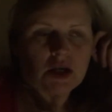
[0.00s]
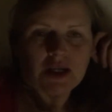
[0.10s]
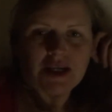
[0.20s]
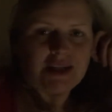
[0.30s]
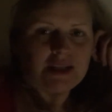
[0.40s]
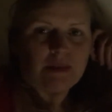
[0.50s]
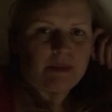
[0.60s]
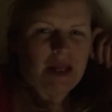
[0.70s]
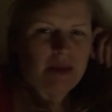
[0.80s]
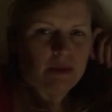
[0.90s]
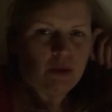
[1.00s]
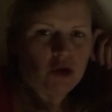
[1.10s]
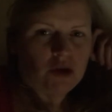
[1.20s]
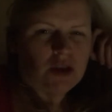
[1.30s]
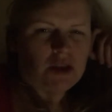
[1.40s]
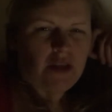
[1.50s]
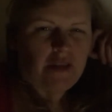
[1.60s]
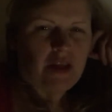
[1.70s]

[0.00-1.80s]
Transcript: I needed some baby bottles. I